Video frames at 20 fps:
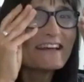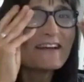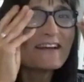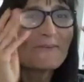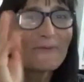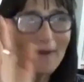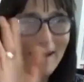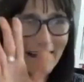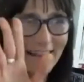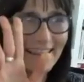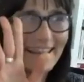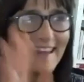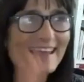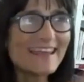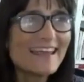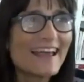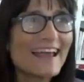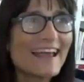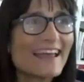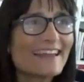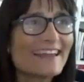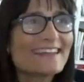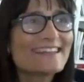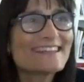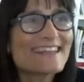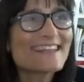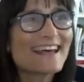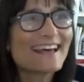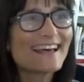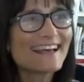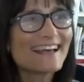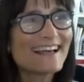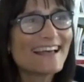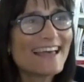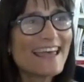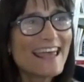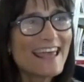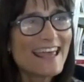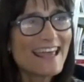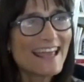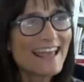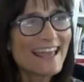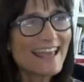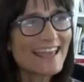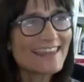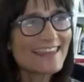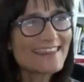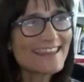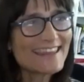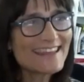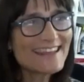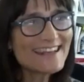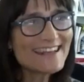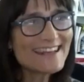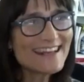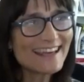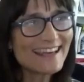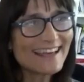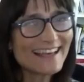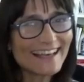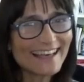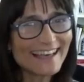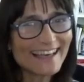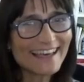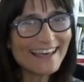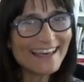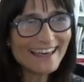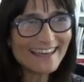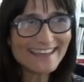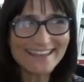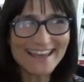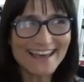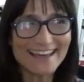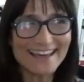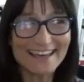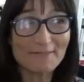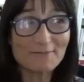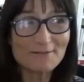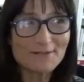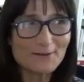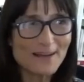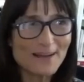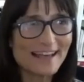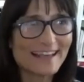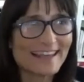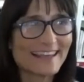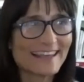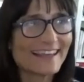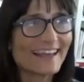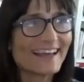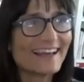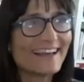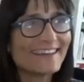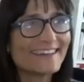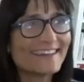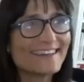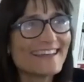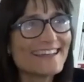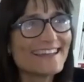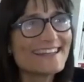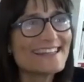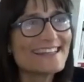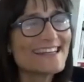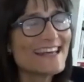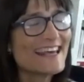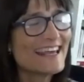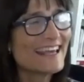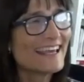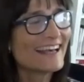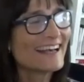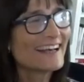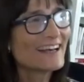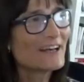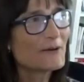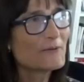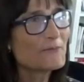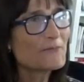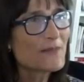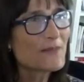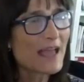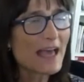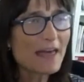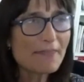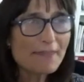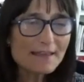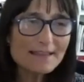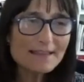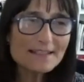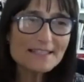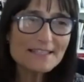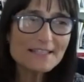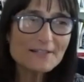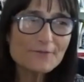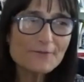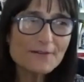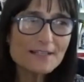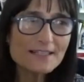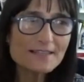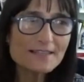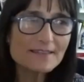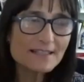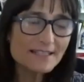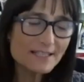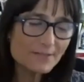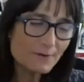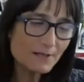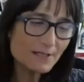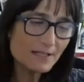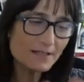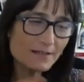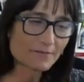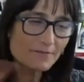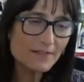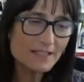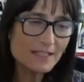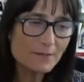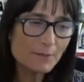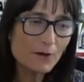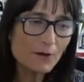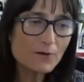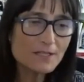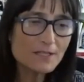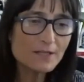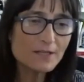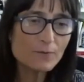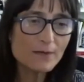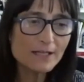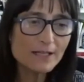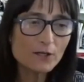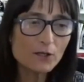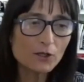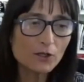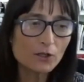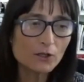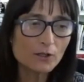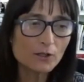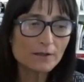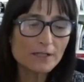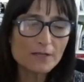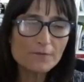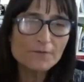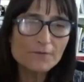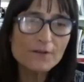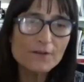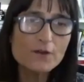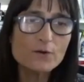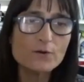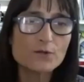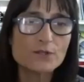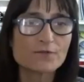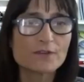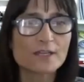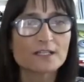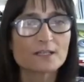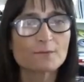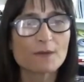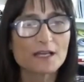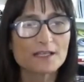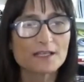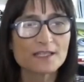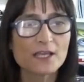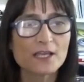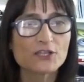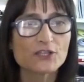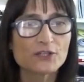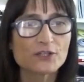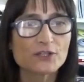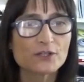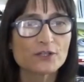Well, and then yeah, I'm so lucky. And then I think this is interesting. This is what in victimology we call diffuse victimization,